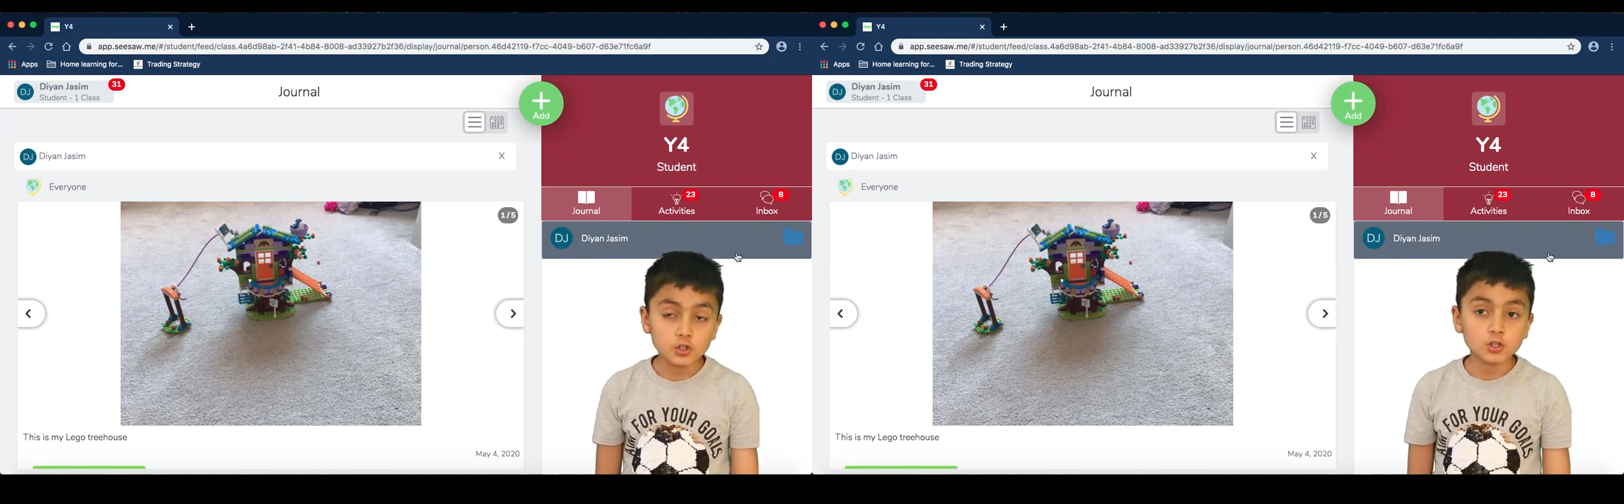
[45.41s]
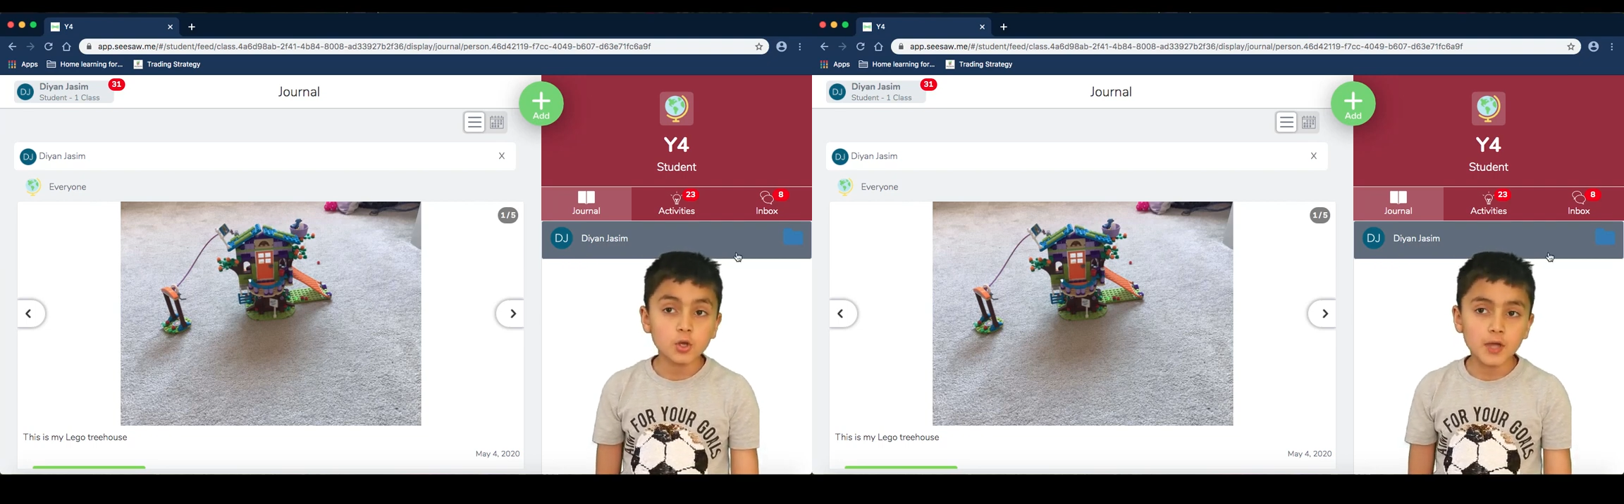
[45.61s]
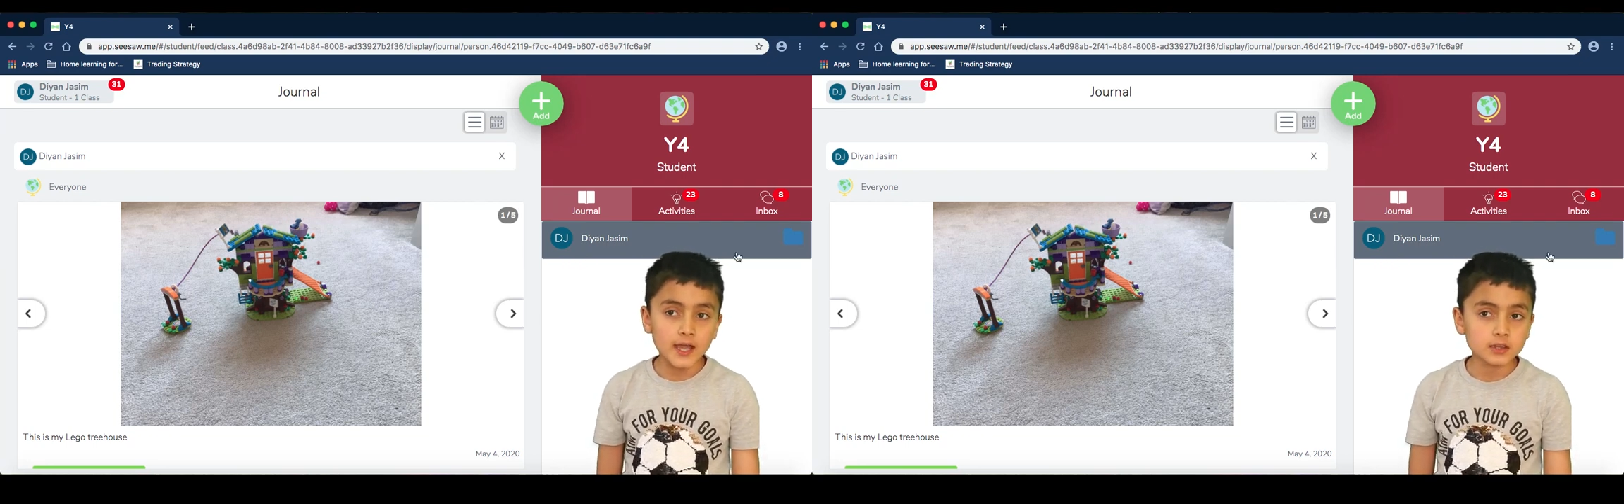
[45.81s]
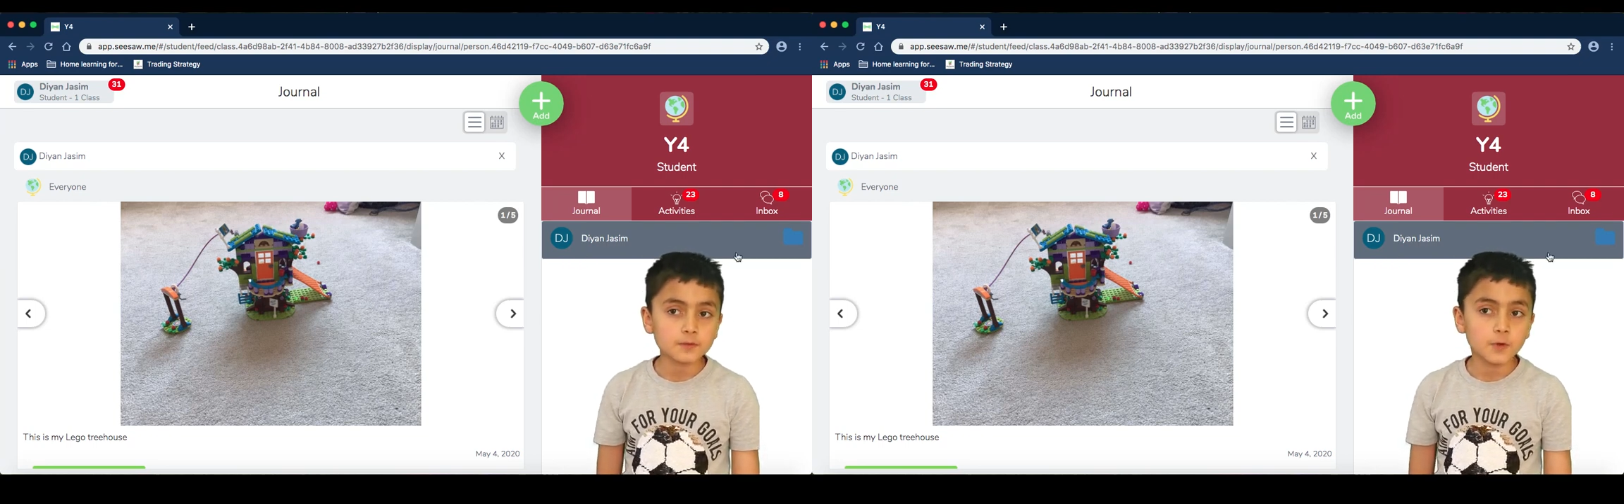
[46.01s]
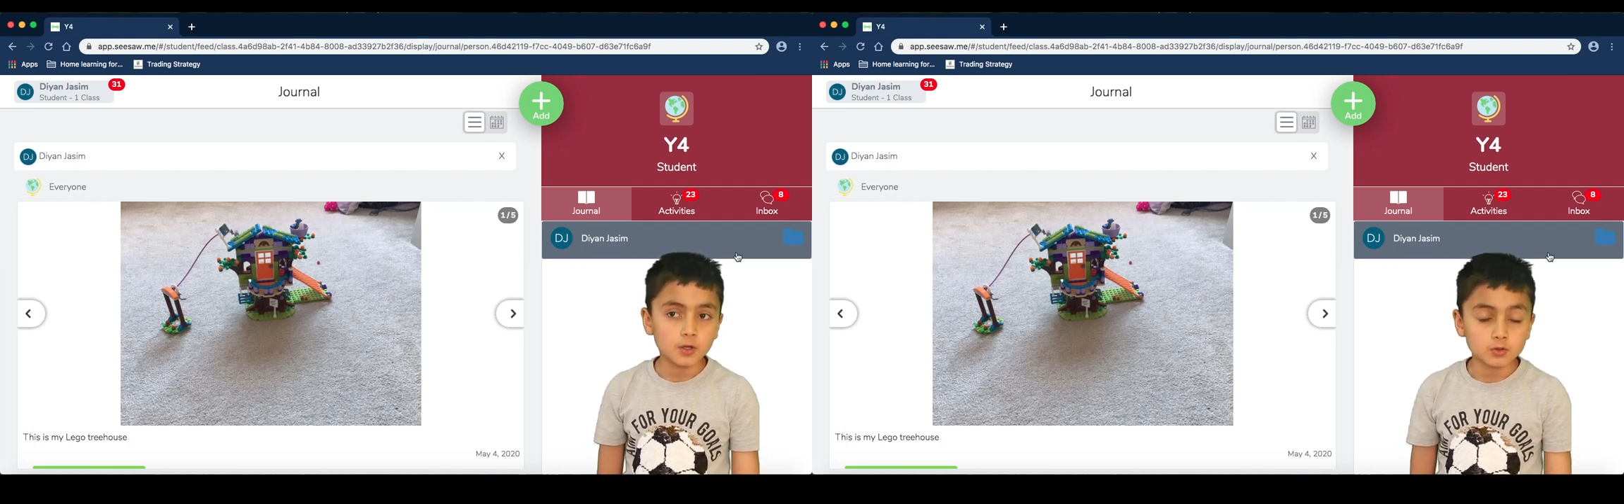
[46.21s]
locate
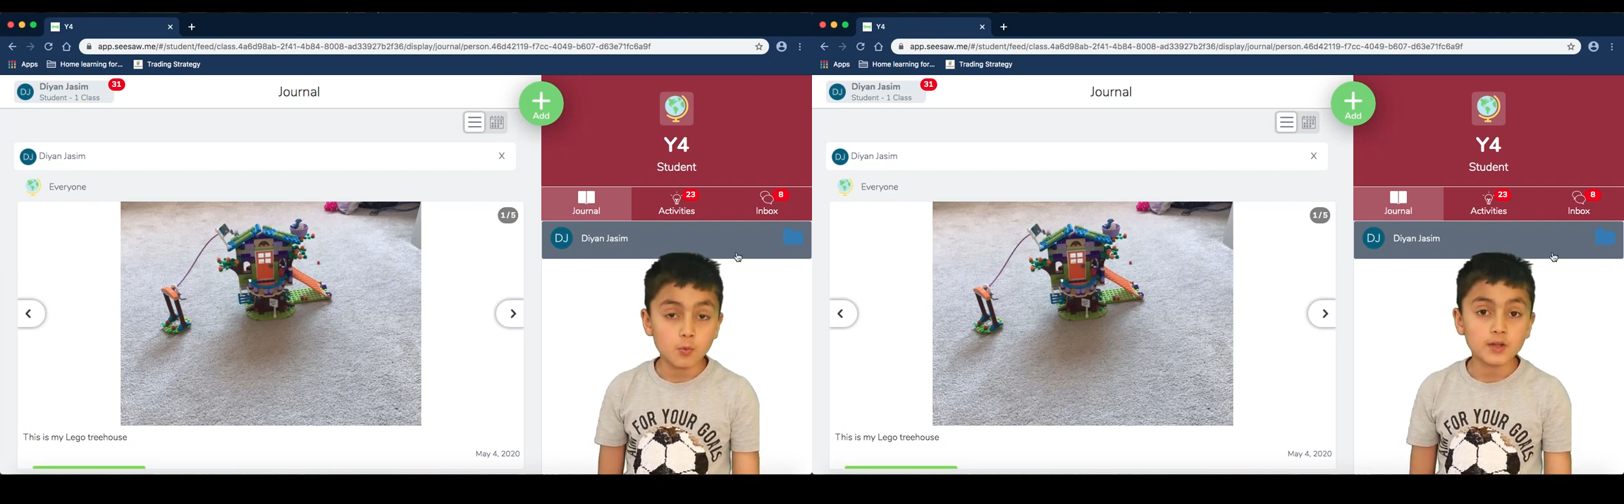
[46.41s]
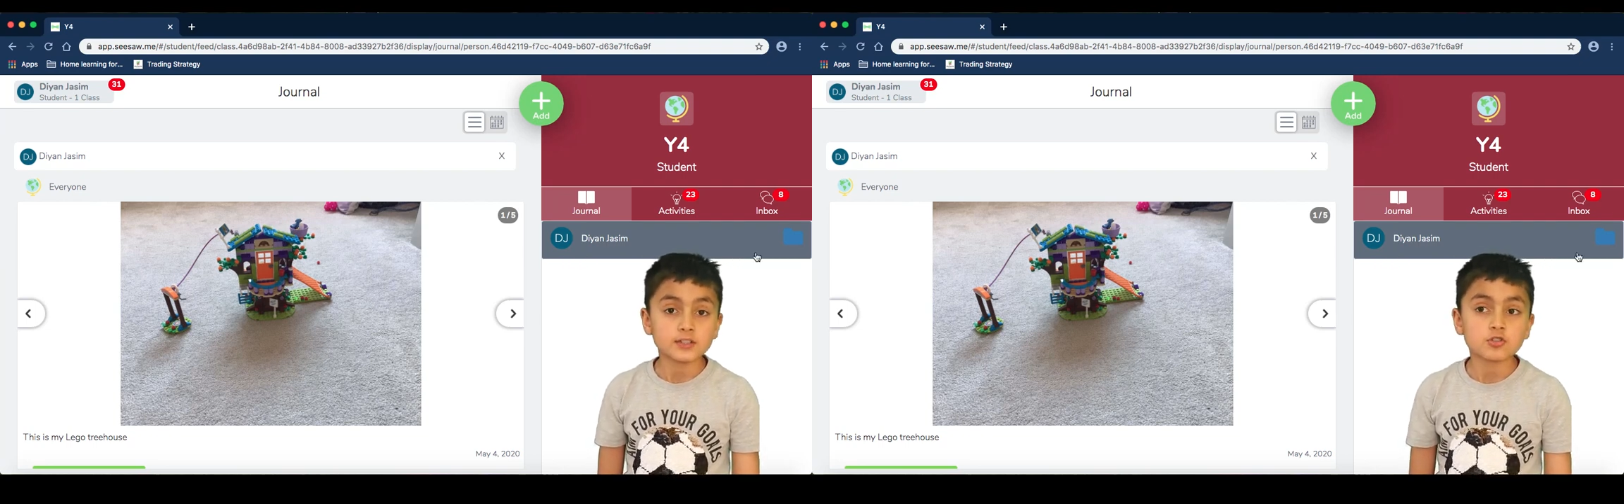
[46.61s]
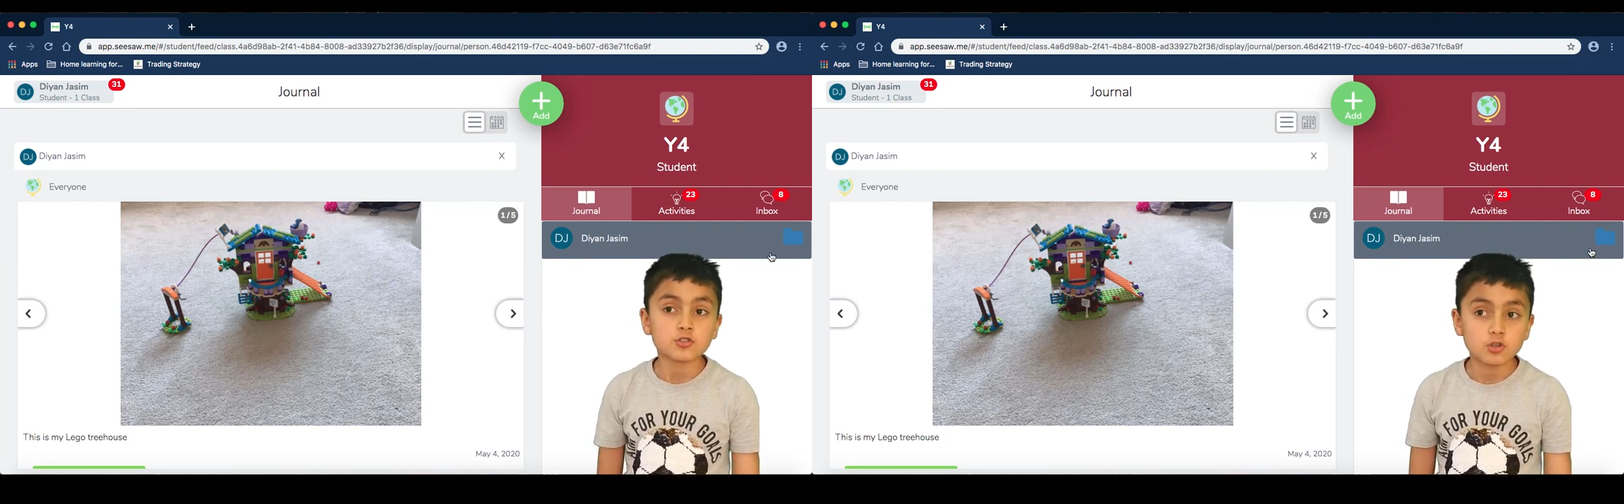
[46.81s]
the folder which is